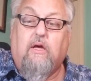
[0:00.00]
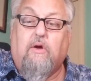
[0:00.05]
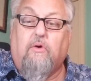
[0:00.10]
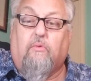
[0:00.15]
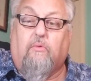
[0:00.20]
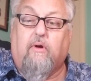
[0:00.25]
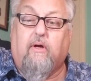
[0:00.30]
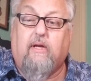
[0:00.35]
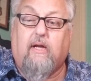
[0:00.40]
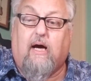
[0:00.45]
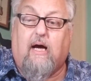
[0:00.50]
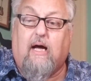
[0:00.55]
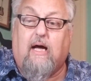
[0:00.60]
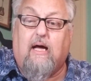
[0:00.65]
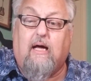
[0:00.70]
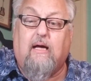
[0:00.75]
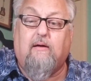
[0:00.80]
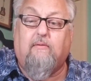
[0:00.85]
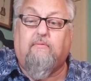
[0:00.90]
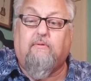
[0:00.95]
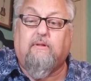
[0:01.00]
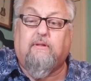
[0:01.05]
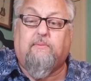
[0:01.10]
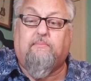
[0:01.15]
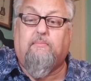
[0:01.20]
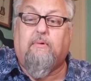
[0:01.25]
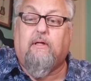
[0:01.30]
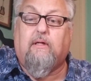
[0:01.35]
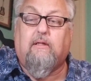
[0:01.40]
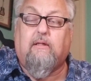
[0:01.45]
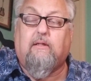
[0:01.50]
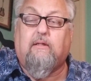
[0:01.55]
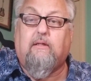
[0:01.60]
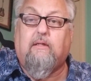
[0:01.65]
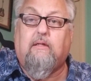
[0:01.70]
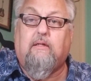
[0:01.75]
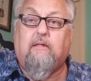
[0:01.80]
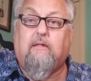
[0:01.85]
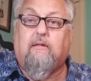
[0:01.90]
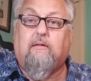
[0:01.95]
When I was but a
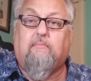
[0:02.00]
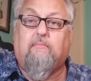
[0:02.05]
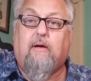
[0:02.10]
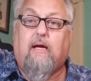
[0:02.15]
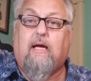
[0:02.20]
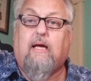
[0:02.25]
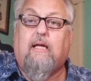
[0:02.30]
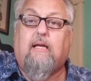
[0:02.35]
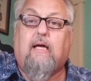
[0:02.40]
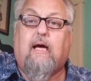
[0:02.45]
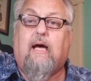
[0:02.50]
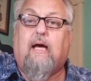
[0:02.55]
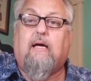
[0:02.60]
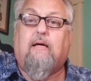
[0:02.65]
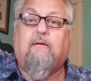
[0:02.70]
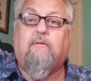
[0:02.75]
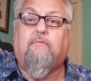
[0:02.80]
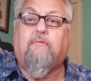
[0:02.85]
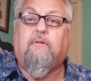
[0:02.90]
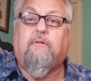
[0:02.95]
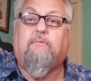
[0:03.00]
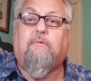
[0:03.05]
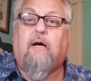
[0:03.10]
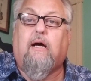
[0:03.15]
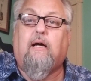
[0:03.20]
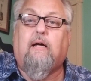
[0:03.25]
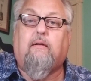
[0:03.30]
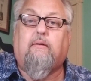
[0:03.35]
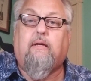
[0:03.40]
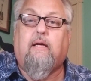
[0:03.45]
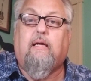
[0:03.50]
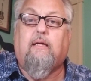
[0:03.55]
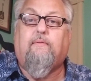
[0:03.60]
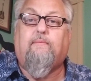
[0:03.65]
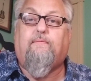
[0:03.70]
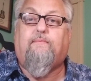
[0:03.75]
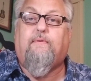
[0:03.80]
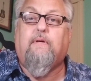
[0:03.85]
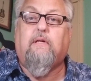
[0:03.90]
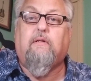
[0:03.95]
young man, I was wild
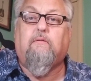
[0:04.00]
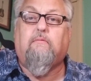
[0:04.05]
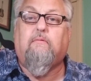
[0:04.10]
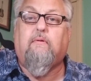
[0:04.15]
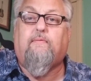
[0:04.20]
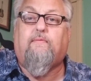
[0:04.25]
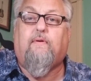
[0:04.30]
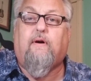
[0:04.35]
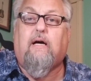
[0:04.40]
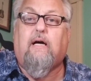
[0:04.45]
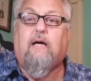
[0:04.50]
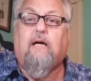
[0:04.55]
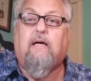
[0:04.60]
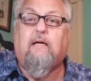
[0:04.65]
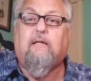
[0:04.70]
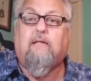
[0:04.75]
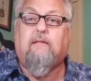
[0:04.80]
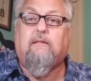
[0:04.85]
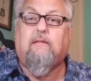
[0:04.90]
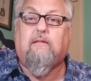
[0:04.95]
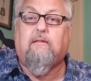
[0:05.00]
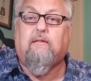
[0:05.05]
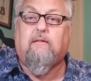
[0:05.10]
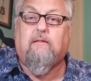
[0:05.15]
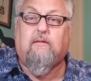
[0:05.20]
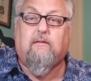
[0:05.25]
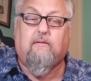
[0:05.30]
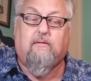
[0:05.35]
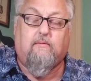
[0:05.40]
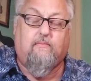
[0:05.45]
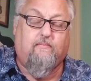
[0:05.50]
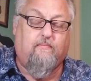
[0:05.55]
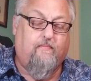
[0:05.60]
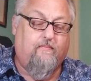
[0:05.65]
and filled with fire.